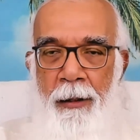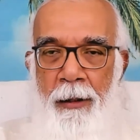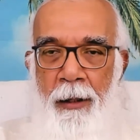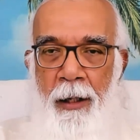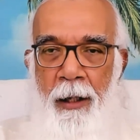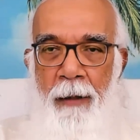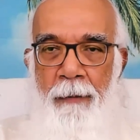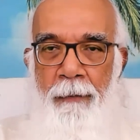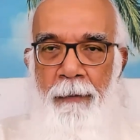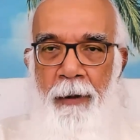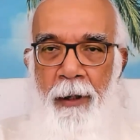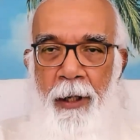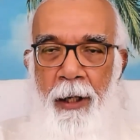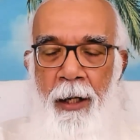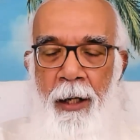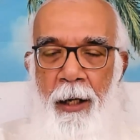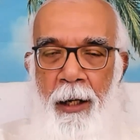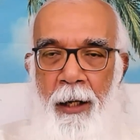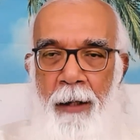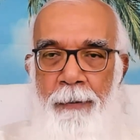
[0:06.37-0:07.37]
I'm very
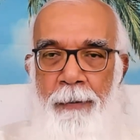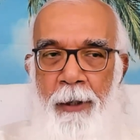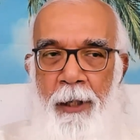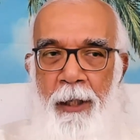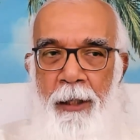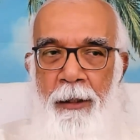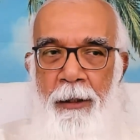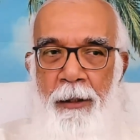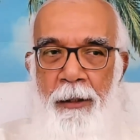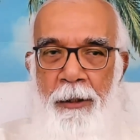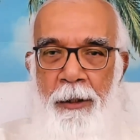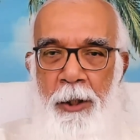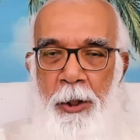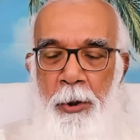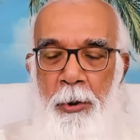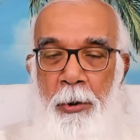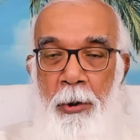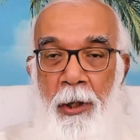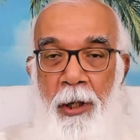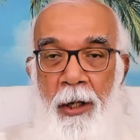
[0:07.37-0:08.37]
happy that
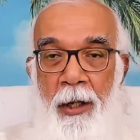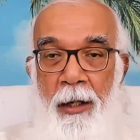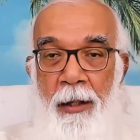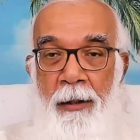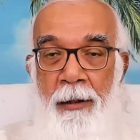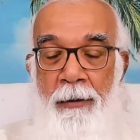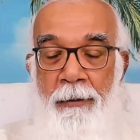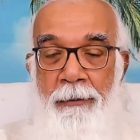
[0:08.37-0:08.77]
you are